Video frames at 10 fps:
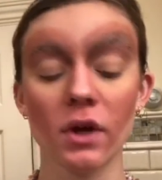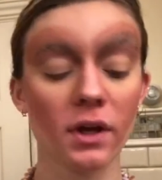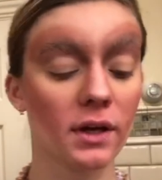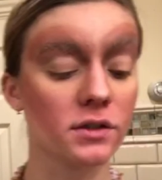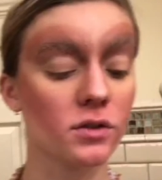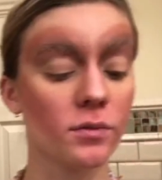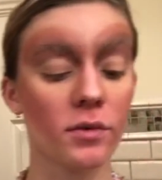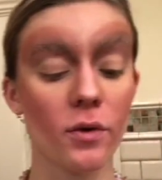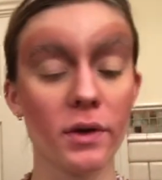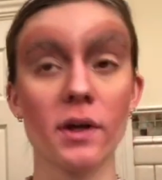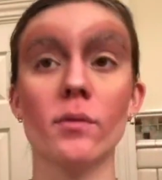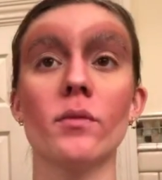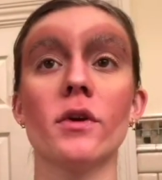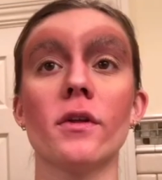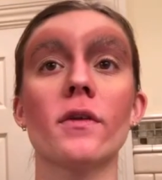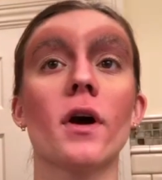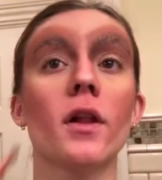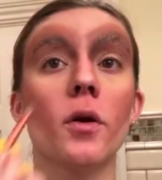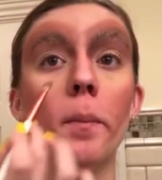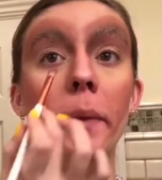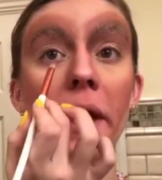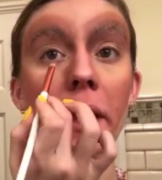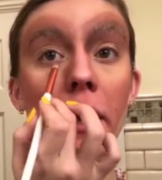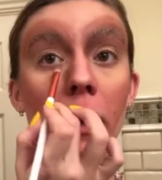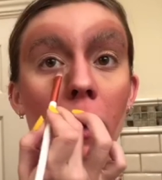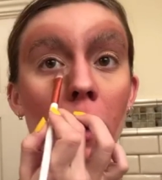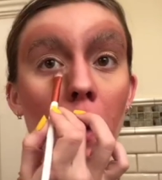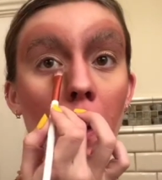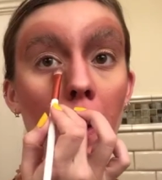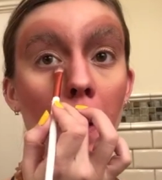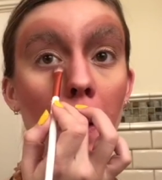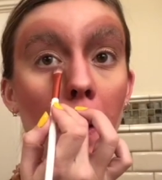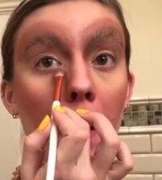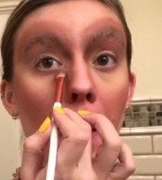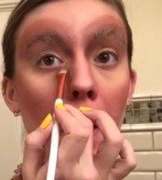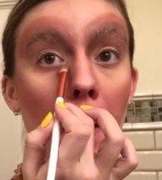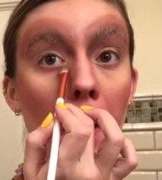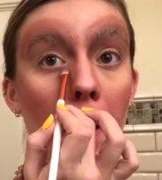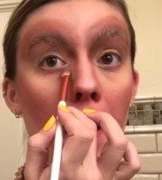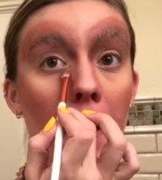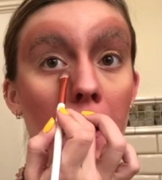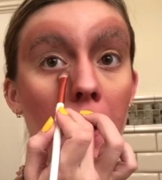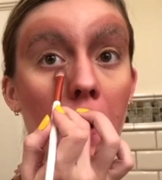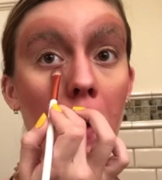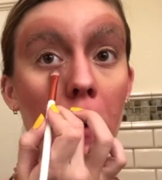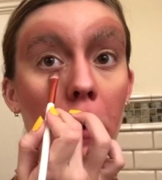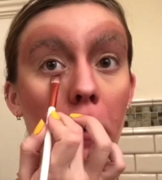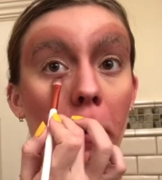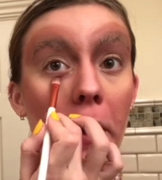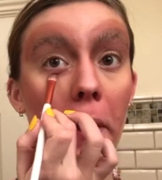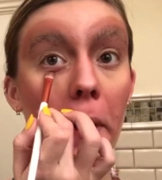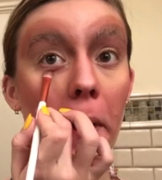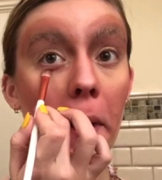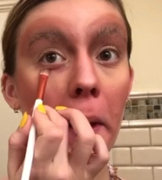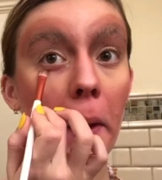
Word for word: Yeah, so I'm going in with color Bing, kind of under my eye.